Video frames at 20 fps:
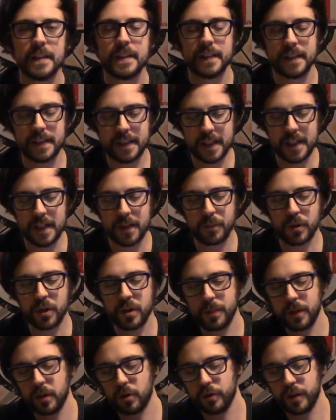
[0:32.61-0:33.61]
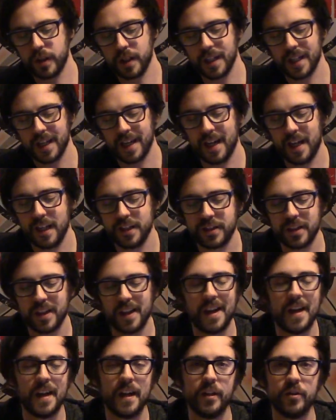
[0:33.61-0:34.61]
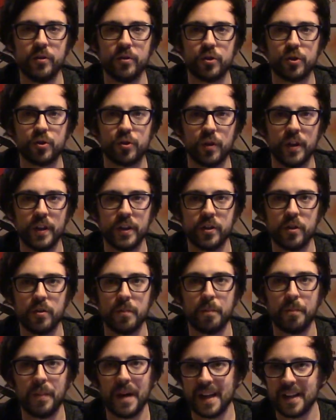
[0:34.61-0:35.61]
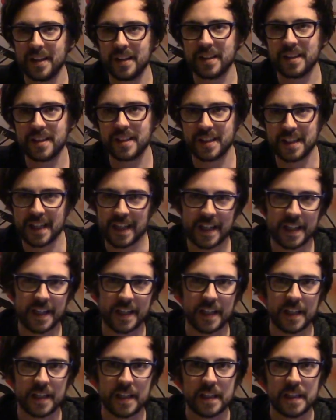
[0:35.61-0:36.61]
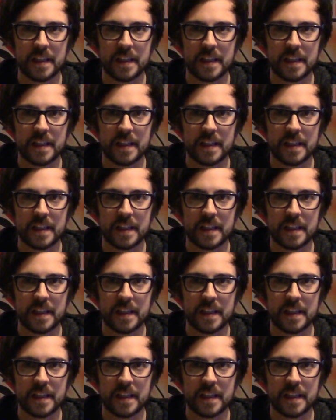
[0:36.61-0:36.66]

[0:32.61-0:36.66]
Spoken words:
Today I'm going to be looking at Ironstrider Ballistarii.